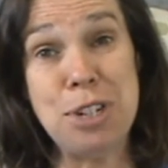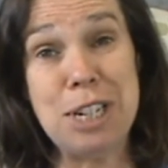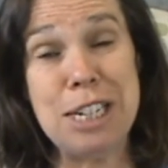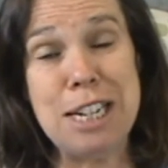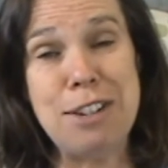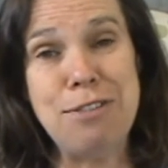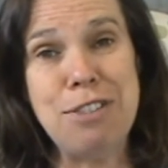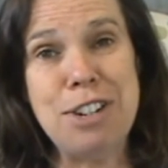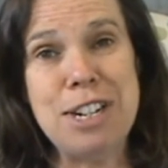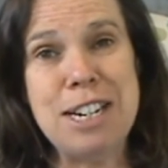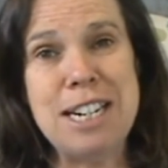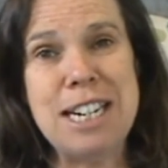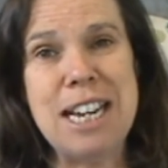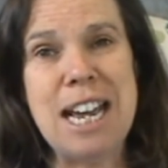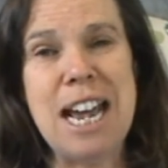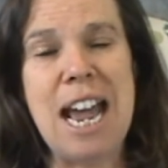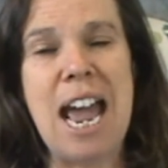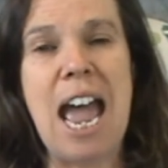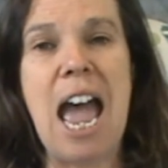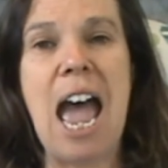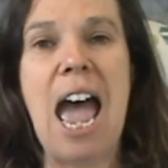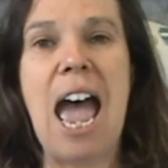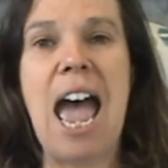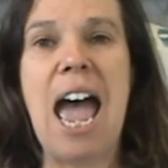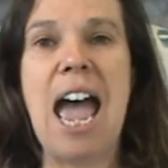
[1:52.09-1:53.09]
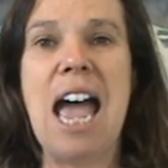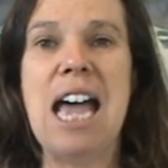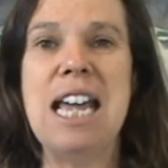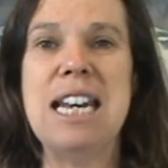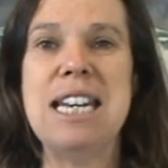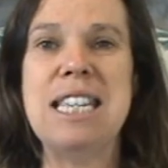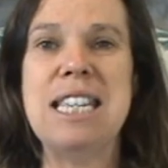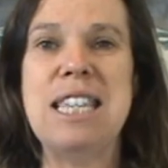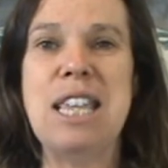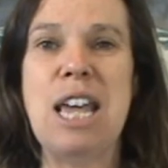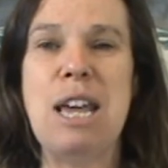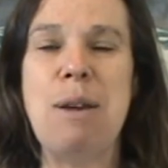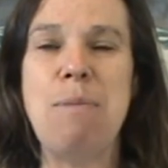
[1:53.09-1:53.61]
delivered,
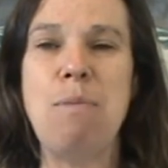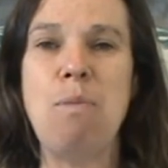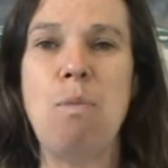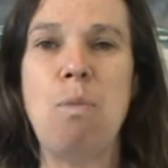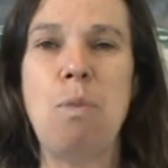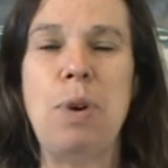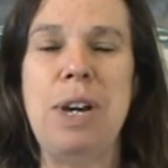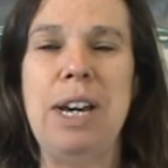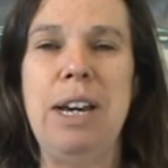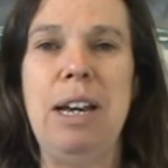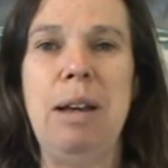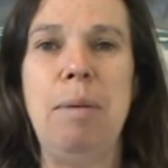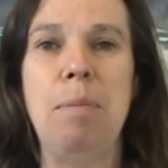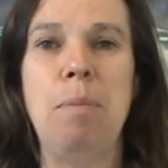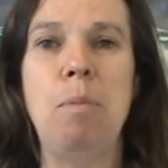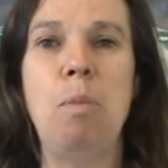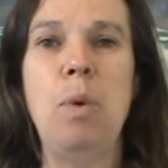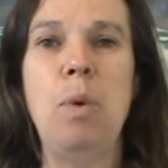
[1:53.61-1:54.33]
and then we